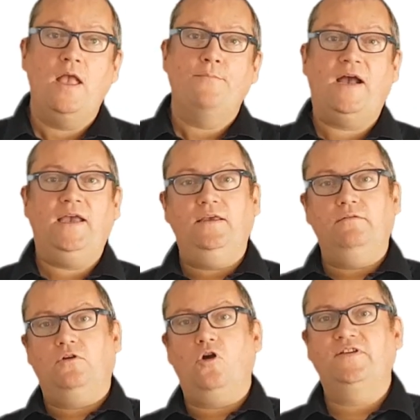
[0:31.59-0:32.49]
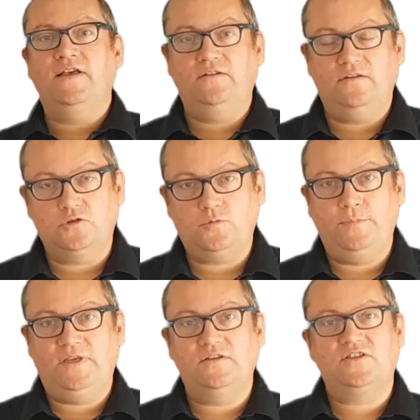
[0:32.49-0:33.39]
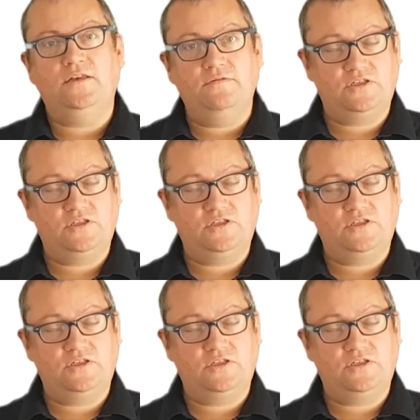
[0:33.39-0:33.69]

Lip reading: My contact details will be at the side of